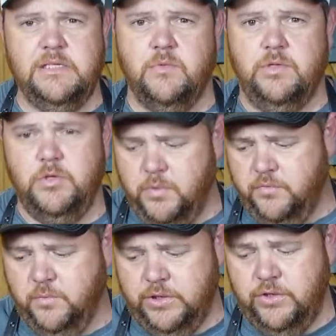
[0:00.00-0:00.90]
So
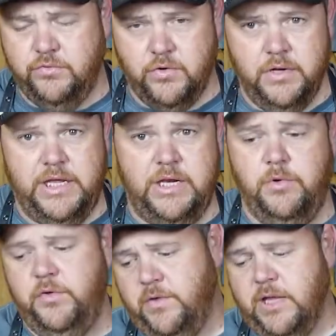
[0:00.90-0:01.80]
when you start getting it where
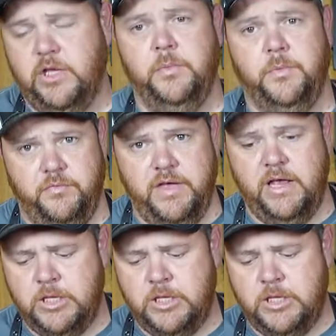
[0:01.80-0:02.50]
you feel like you can perfect